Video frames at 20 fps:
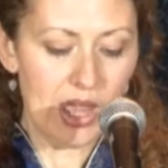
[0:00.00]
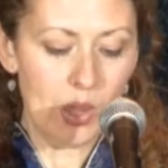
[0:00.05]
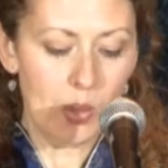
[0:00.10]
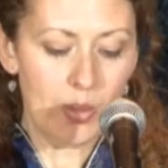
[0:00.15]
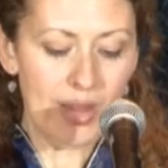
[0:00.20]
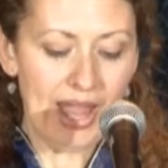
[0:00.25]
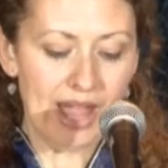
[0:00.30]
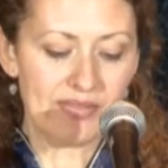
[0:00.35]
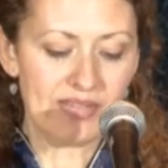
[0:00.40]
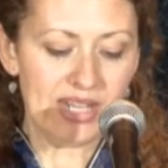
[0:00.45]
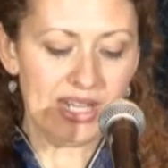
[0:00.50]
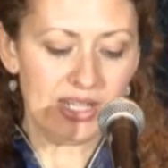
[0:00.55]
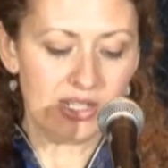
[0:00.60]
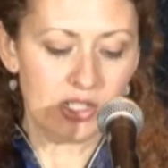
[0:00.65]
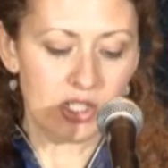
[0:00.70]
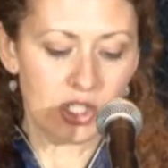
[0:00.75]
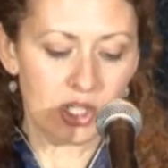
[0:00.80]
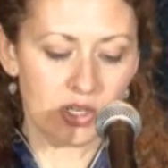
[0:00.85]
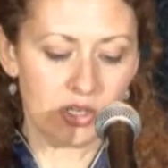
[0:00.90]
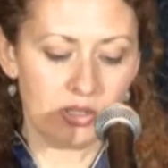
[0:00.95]
We have an
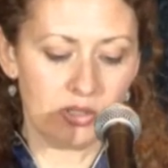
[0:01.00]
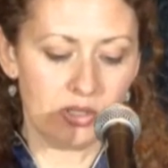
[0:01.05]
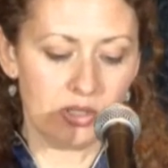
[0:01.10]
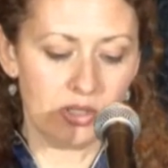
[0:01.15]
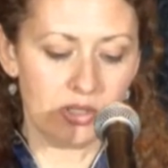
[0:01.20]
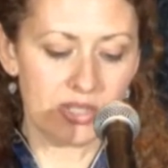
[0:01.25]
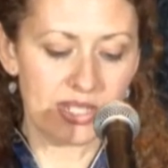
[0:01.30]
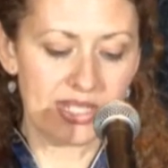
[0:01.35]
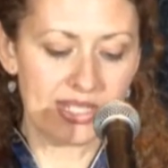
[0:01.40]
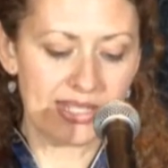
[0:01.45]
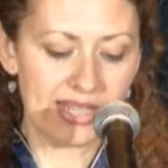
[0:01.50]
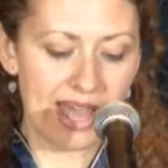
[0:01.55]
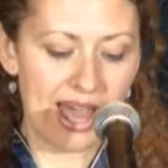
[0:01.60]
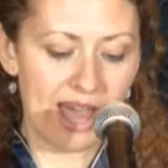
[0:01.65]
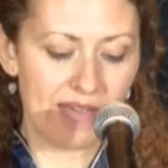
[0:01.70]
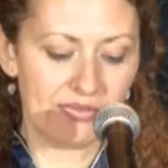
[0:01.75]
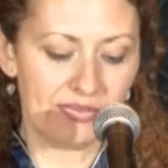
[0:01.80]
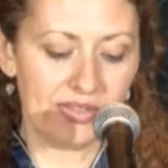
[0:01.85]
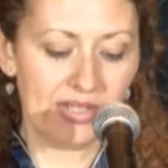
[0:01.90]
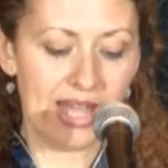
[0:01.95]
internal
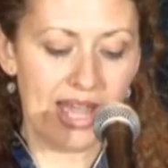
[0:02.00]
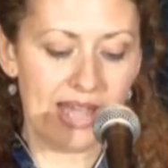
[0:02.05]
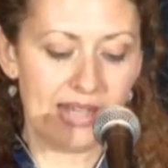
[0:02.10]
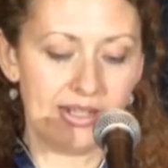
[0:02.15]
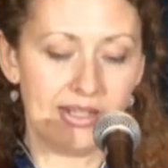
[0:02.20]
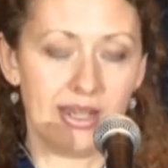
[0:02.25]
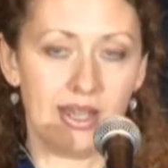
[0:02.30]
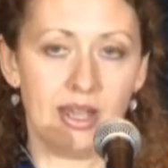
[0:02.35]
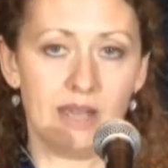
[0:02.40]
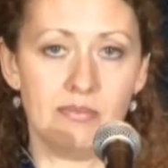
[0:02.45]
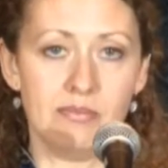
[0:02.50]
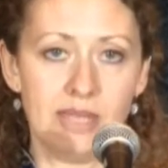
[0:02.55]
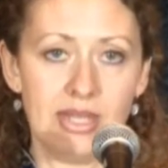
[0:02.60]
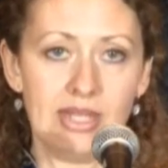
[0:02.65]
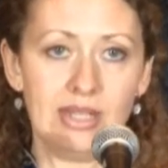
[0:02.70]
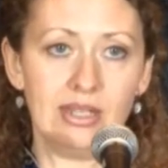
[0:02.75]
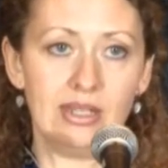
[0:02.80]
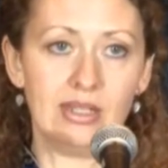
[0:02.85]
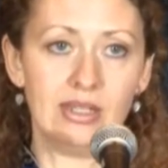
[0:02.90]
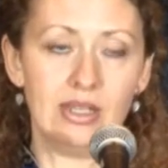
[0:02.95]
staff led
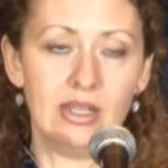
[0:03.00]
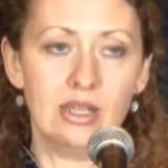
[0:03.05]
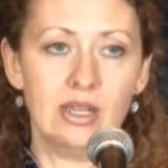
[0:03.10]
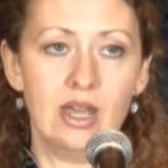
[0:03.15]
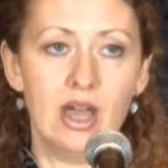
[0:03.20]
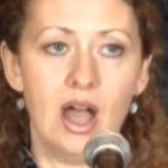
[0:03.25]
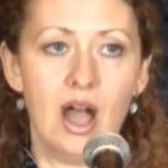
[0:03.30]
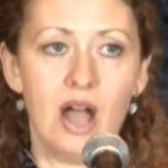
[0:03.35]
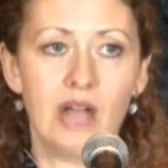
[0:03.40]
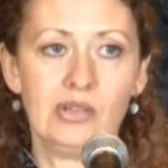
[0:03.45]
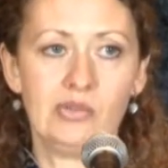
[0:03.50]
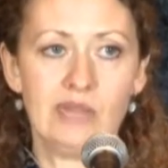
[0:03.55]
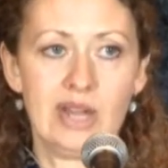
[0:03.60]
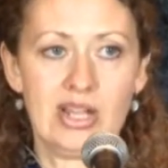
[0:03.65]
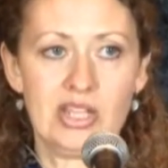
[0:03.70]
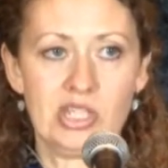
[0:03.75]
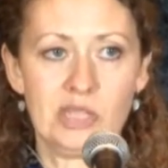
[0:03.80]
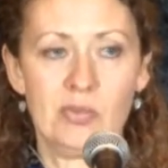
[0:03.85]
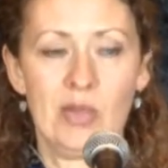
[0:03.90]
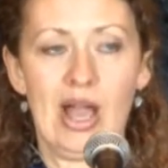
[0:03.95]
committee on
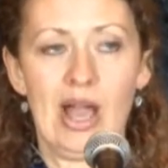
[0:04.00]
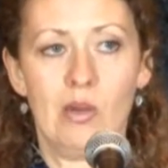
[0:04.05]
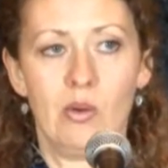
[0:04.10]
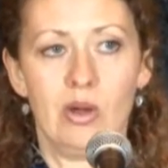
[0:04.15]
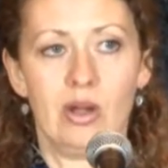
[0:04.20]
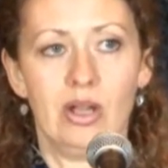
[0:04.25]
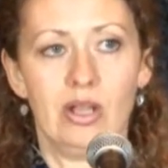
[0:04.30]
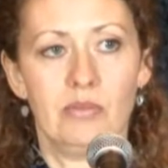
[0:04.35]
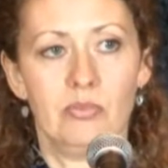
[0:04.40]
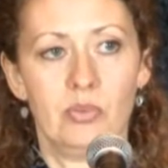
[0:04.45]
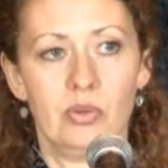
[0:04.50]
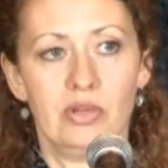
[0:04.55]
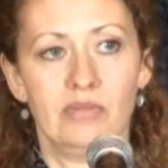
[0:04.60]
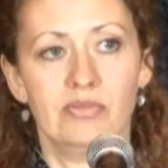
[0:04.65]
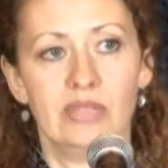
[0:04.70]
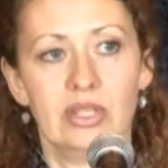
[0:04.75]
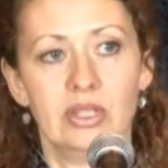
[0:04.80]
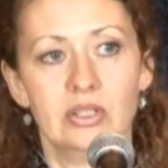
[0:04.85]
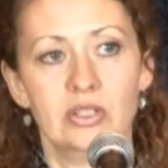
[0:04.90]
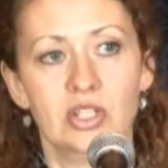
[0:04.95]
race, power, and
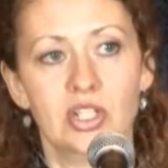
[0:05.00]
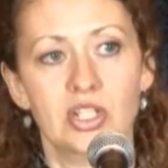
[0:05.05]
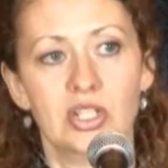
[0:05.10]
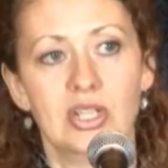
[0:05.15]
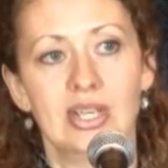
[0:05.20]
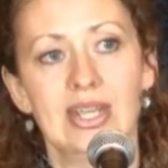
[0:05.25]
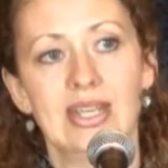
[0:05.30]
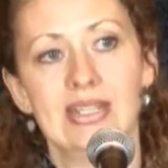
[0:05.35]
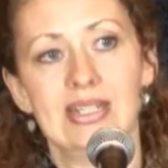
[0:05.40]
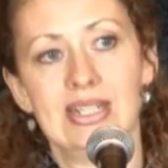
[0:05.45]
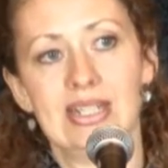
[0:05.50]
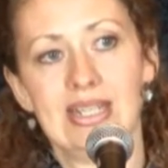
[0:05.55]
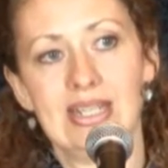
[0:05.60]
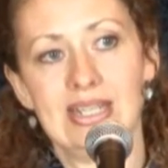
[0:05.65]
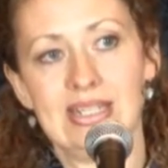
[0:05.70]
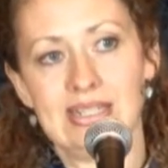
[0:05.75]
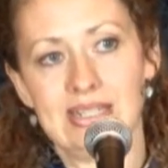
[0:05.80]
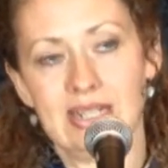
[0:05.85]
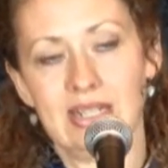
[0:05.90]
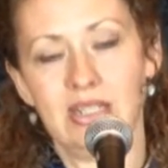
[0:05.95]
privilege to
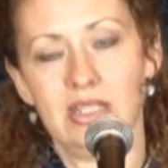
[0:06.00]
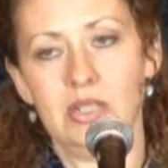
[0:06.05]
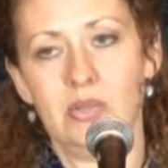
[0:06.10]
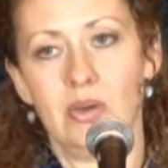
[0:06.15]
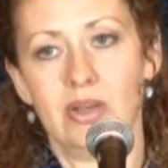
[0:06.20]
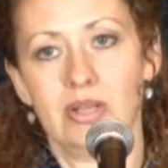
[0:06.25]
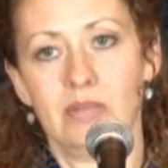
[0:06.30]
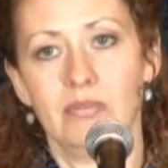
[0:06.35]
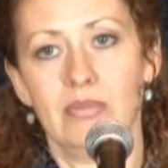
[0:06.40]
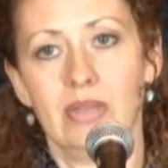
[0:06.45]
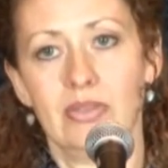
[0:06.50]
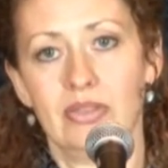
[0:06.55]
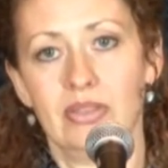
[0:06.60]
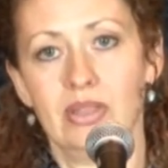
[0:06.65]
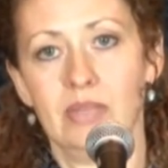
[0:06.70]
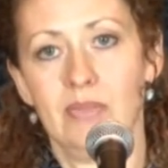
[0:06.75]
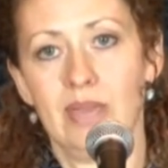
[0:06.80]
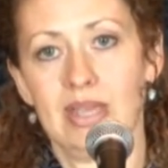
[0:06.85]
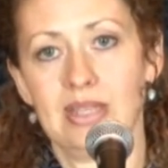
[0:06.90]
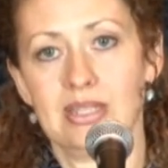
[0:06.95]
continue on a monthly
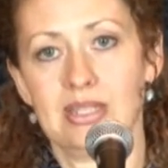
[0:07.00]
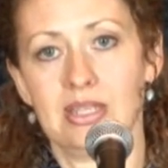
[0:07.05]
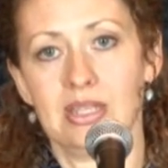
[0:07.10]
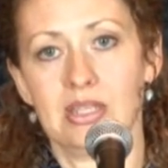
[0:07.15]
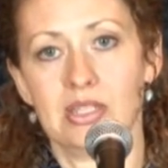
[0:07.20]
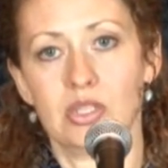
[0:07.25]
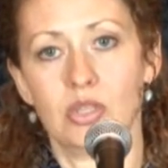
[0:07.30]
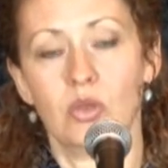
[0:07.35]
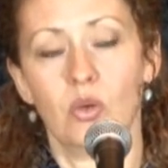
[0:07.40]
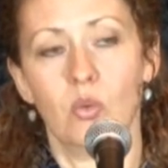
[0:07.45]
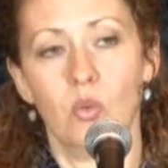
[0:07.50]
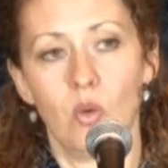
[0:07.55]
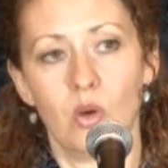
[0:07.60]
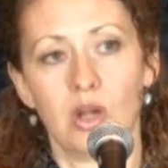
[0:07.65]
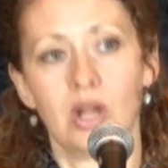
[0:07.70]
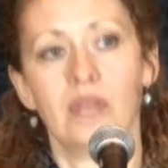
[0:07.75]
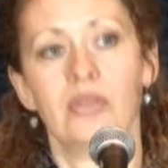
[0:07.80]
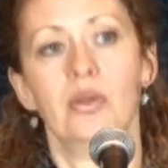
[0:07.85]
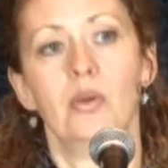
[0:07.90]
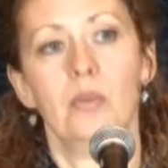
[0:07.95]
basis the
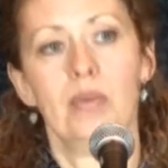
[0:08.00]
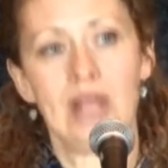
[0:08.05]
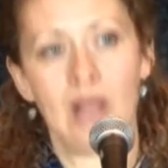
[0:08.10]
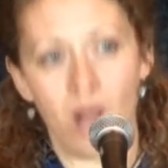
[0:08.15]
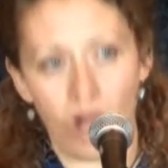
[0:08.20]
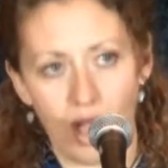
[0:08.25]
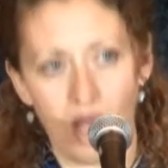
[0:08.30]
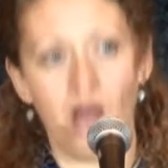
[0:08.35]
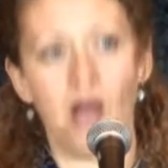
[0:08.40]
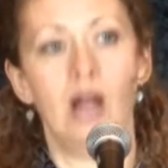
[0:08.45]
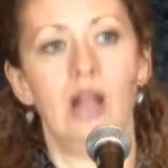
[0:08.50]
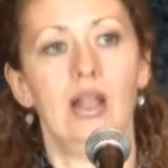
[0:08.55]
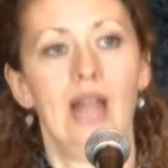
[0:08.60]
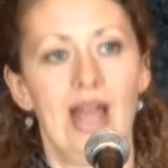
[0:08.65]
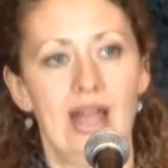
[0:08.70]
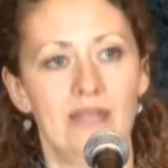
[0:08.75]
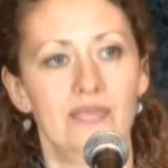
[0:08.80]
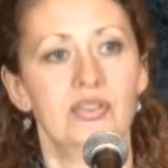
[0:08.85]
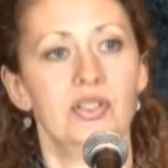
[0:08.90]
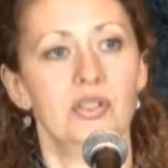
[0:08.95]
work that we all
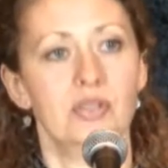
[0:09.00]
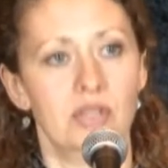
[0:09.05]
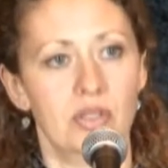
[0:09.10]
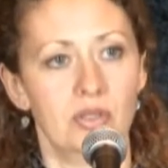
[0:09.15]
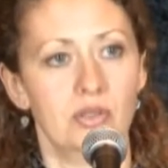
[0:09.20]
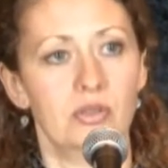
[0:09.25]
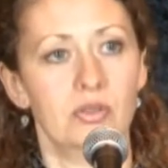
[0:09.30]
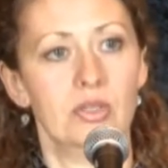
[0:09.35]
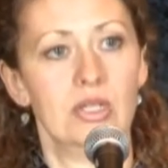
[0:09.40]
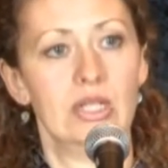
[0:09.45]
have to do,